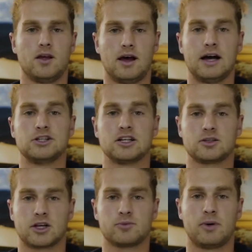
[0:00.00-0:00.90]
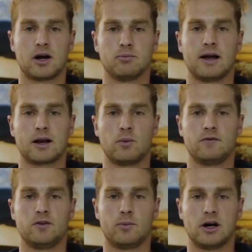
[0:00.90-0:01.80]
I shot some expired black and white
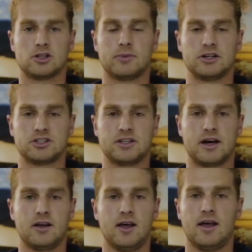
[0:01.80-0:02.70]
film on a trip I just had,